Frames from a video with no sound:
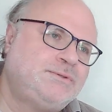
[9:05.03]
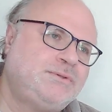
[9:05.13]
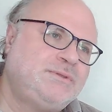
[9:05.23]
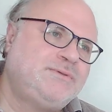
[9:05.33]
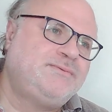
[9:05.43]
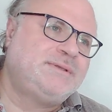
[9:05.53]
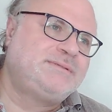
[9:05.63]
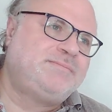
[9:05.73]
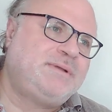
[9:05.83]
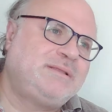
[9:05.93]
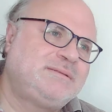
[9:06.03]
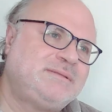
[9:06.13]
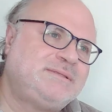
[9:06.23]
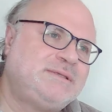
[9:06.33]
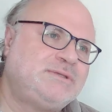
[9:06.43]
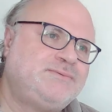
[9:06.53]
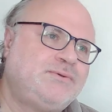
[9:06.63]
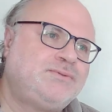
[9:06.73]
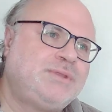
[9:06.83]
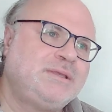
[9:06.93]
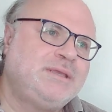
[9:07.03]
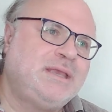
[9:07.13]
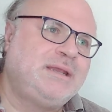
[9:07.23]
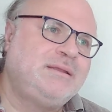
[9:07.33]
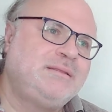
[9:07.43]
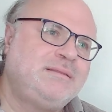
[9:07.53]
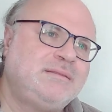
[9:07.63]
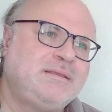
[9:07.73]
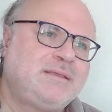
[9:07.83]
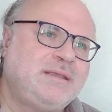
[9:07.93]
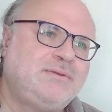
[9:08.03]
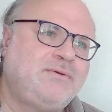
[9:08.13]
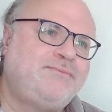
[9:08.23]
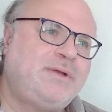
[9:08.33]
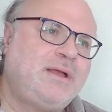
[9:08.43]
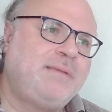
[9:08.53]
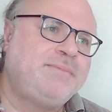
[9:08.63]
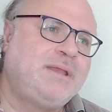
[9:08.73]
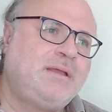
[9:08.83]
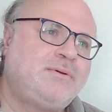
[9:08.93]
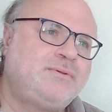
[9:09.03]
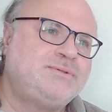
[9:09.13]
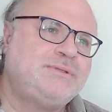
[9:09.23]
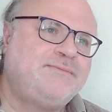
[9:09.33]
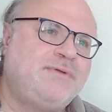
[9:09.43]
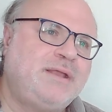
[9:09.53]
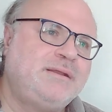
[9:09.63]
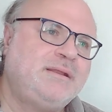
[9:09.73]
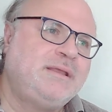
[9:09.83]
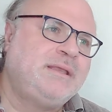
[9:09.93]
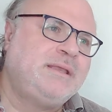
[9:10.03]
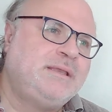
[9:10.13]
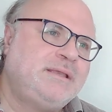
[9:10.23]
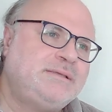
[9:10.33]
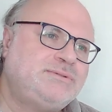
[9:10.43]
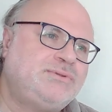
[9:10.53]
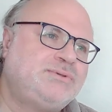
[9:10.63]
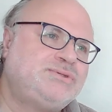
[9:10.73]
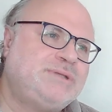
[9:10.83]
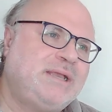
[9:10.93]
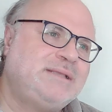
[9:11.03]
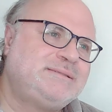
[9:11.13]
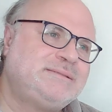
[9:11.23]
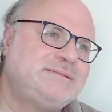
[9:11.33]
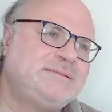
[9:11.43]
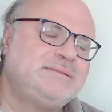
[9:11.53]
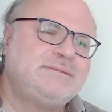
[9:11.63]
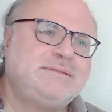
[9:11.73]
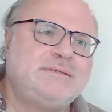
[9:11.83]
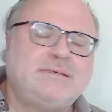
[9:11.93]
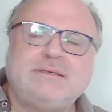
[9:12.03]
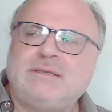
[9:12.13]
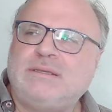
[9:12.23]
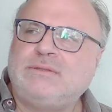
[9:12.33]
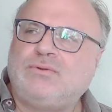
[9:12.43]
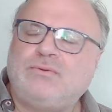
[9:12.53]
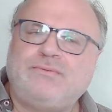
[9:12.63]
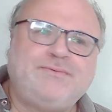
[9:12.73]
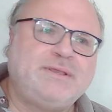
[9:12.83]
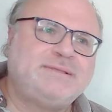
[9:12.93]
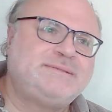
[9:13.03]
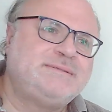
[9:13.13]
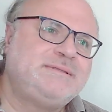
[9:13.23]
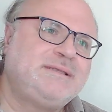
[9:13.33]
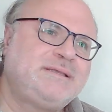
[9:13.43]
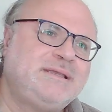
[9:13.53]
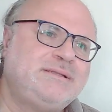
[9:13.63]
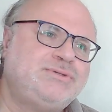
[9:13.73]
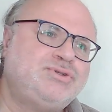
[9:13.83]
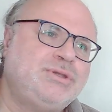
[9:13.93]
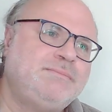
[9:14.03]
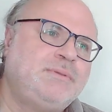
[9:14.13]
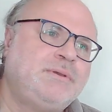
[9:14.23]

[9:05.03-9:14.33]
in the first part, the search for Tariel, the king of Arabia or has no chance and confers the kingship